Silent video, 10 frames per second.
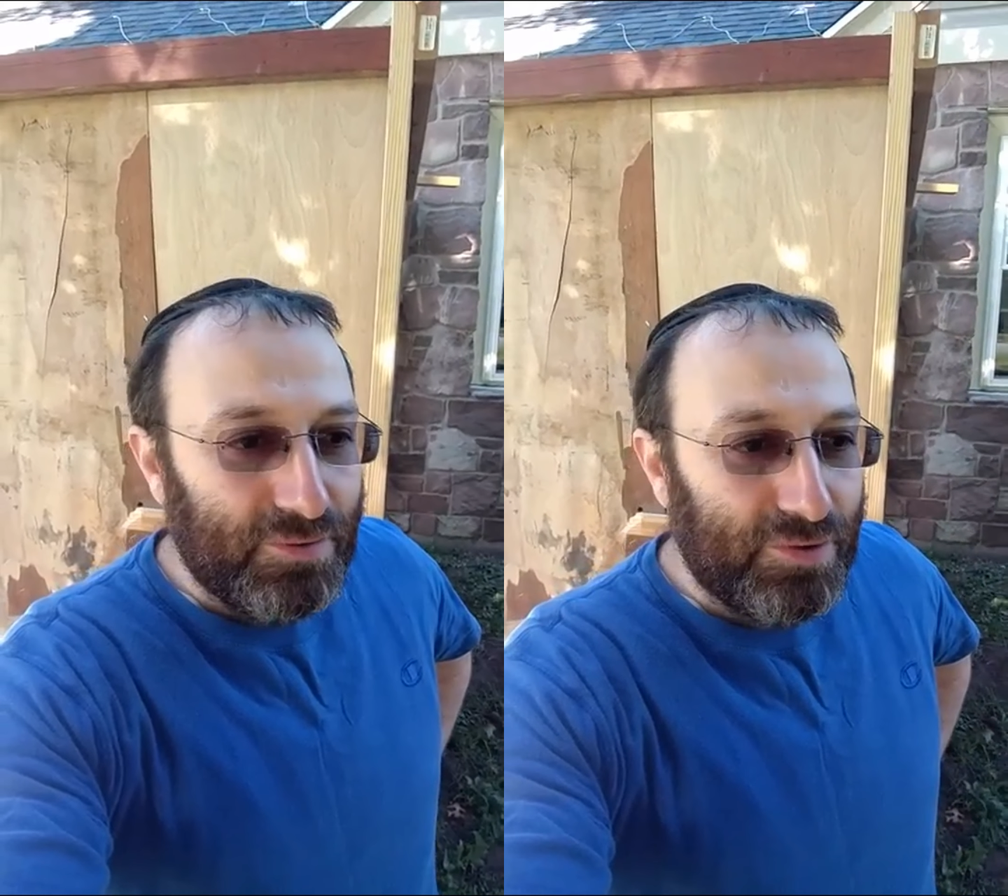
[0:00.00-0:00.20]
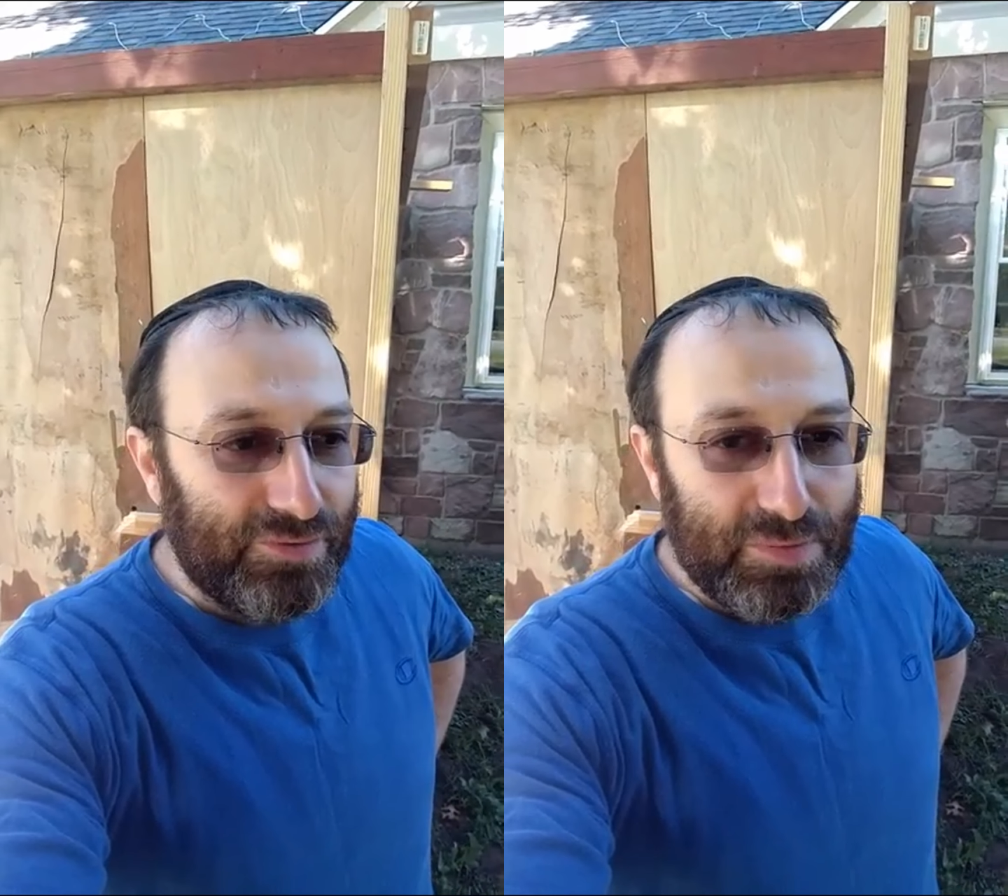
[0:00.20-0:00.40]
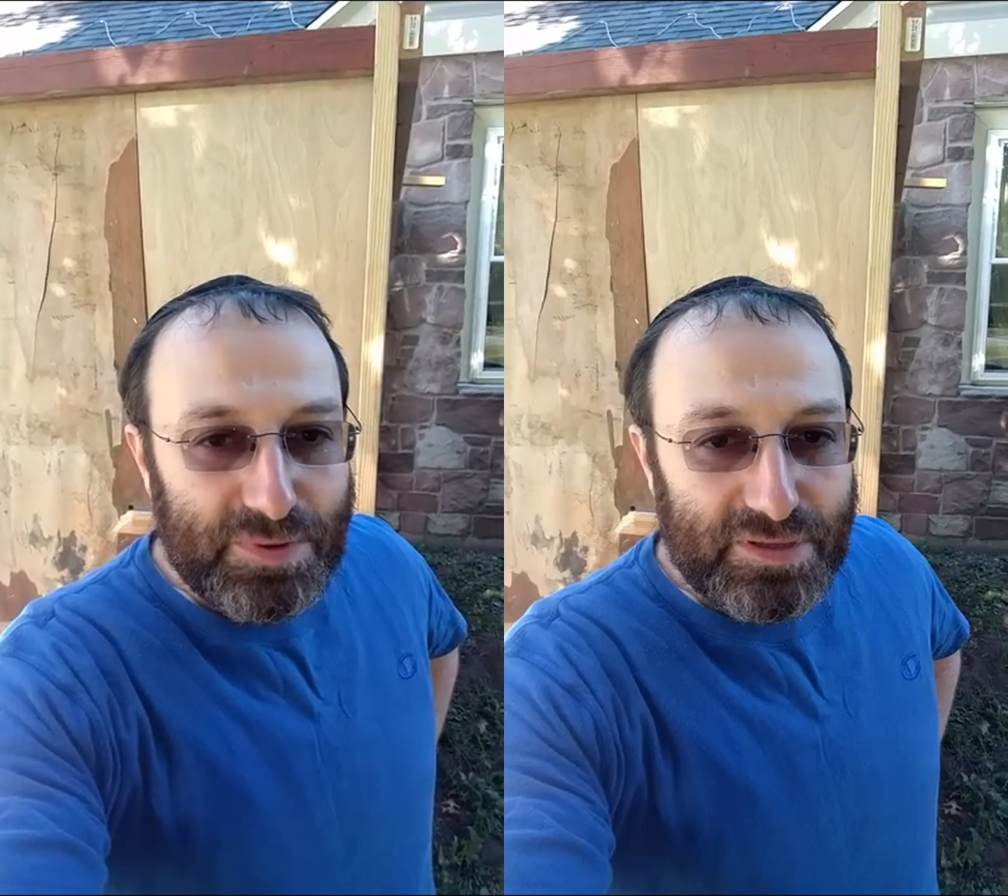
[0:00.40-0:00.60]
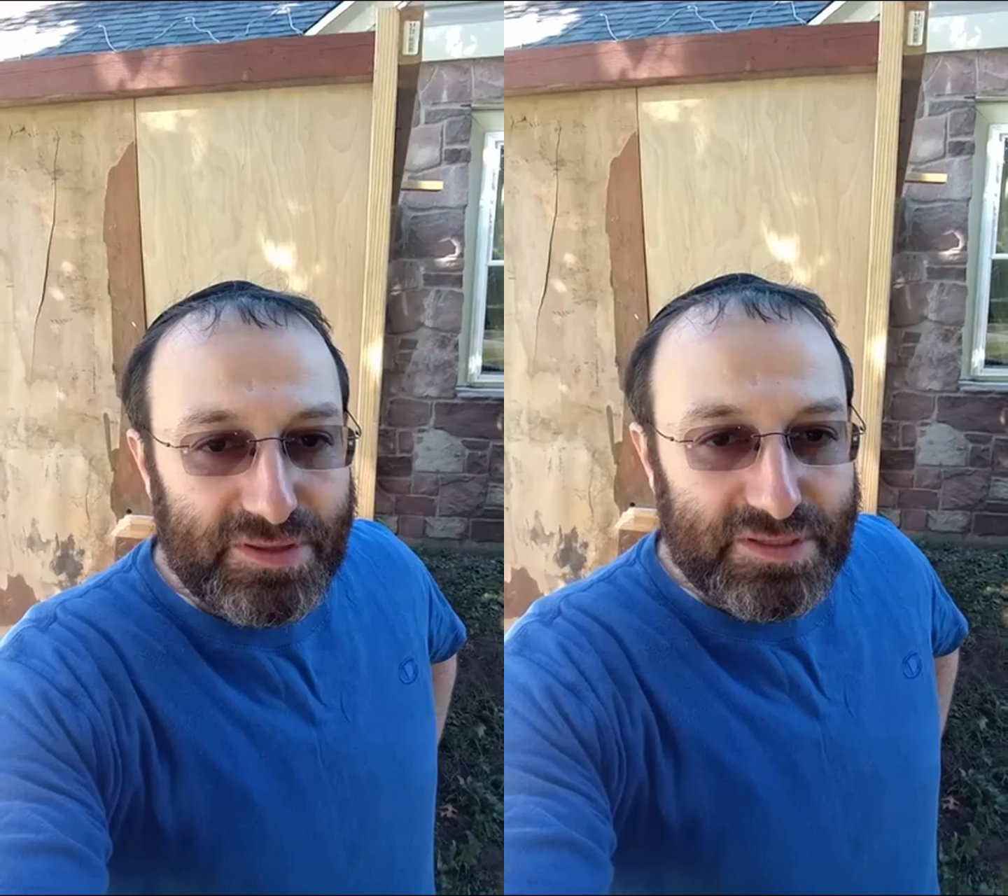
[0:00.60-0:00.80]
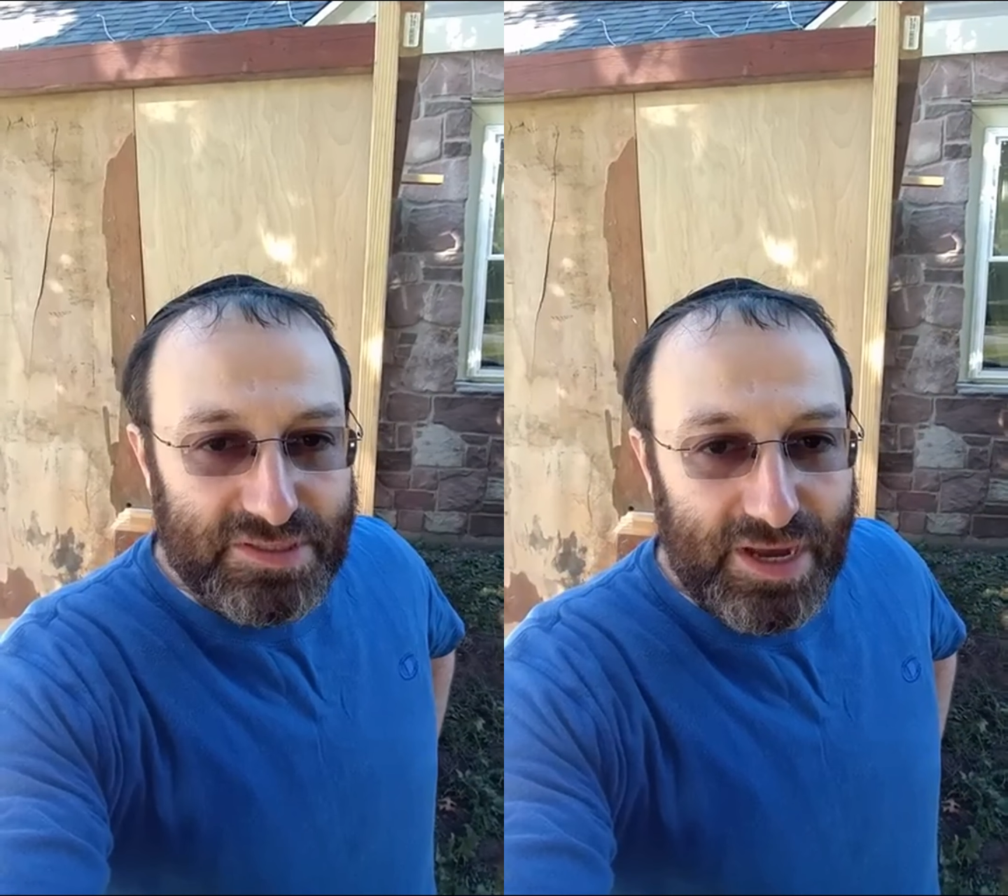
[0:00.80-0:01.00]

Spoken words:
where we build these